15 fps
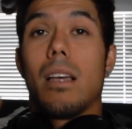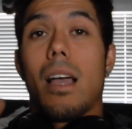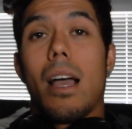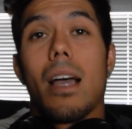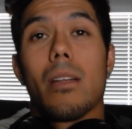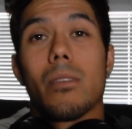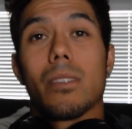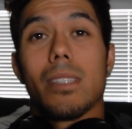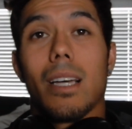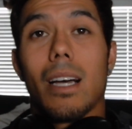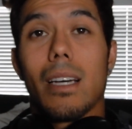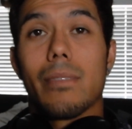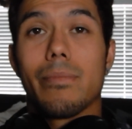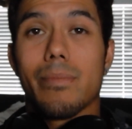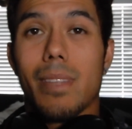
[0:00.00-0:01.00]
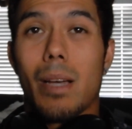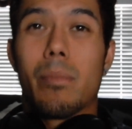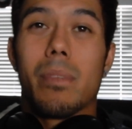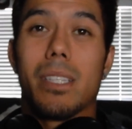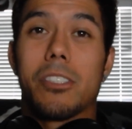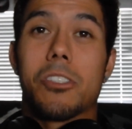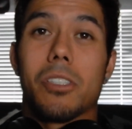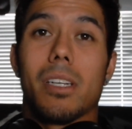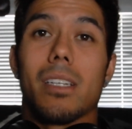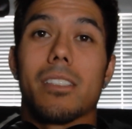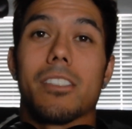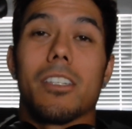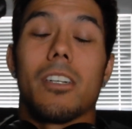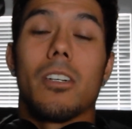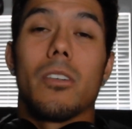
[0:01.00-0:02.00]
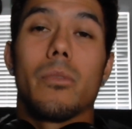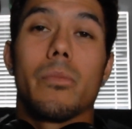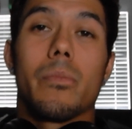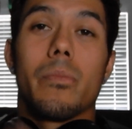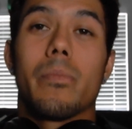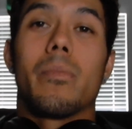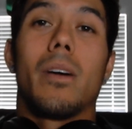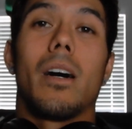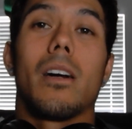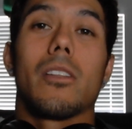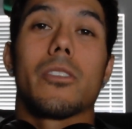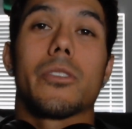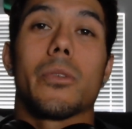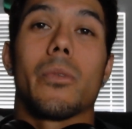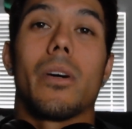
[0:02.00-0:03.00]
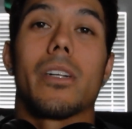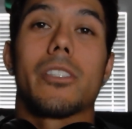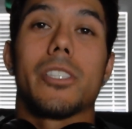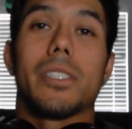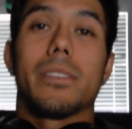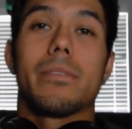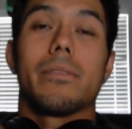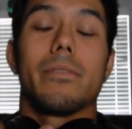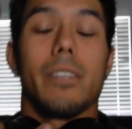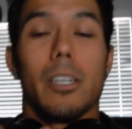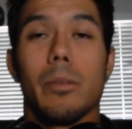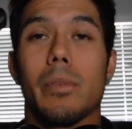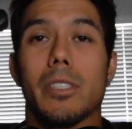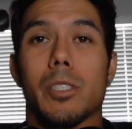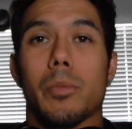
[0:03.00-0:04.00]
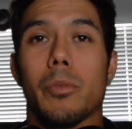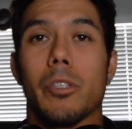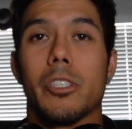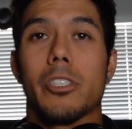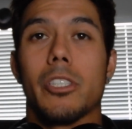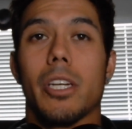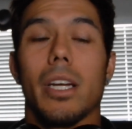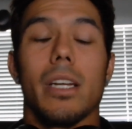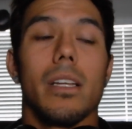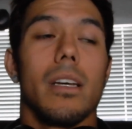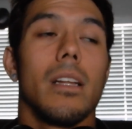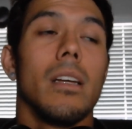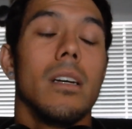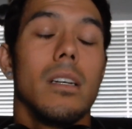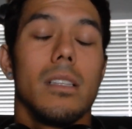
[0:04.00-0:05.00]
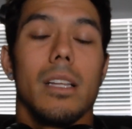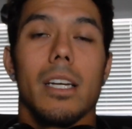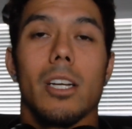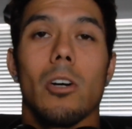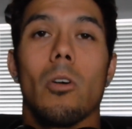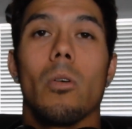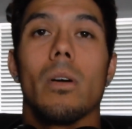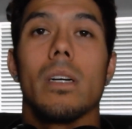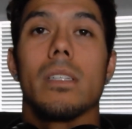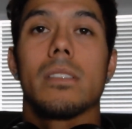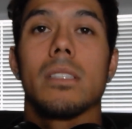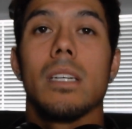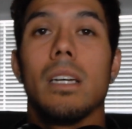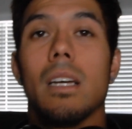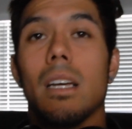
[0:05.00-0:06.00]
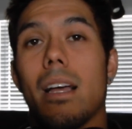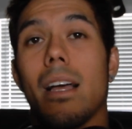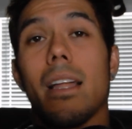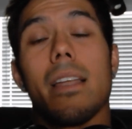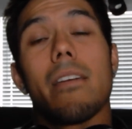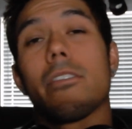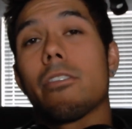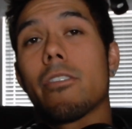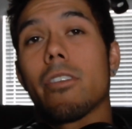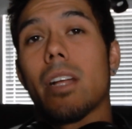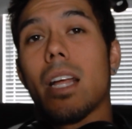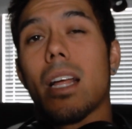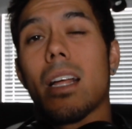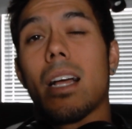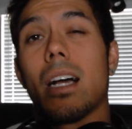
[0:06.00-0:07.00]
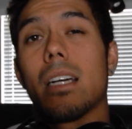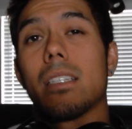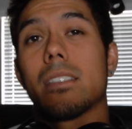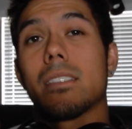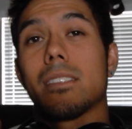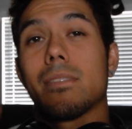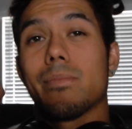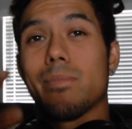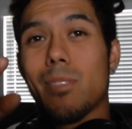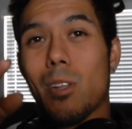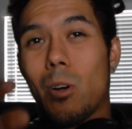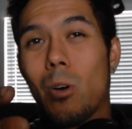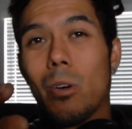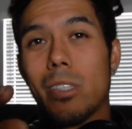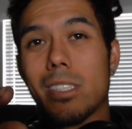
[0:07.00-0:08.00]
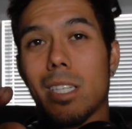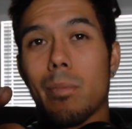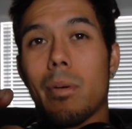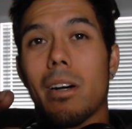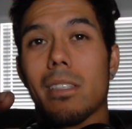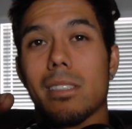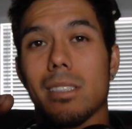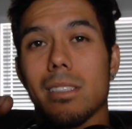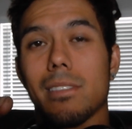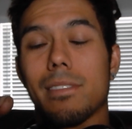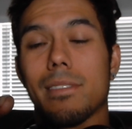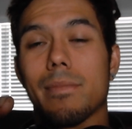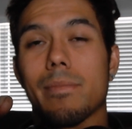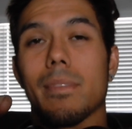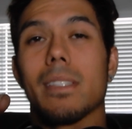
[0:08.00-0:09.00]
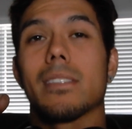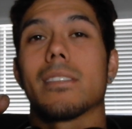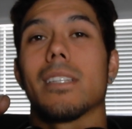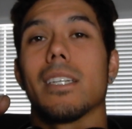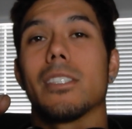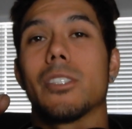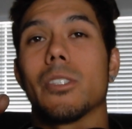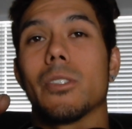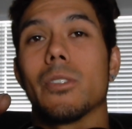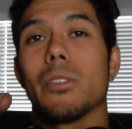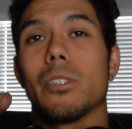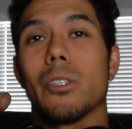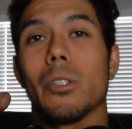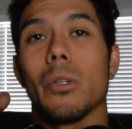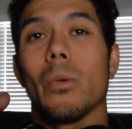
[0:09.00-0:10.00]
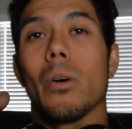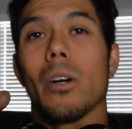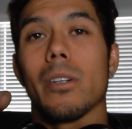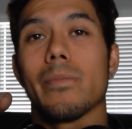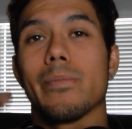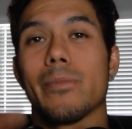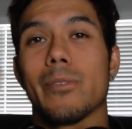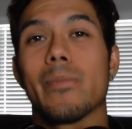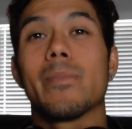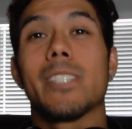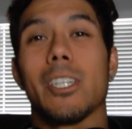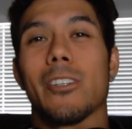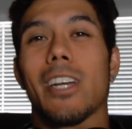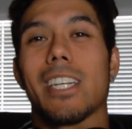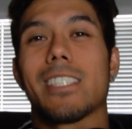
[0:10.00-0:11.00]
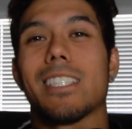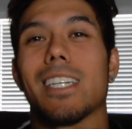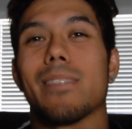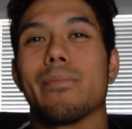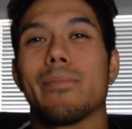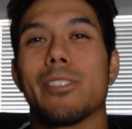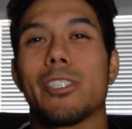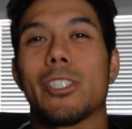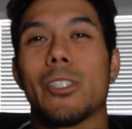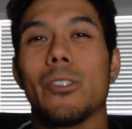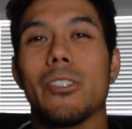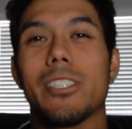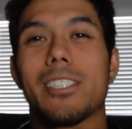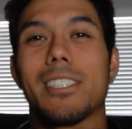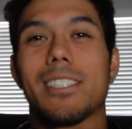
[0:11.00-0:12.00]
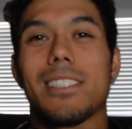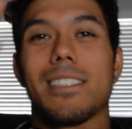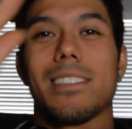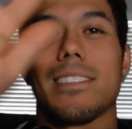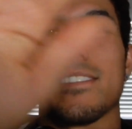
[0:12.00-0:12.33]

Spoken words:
And with that, I'm gonna let you guys go. Mahalo for watching, very much appreciate it, like always. And never forget guys, always stay positive, stay true to who you are. Until next time, shoots!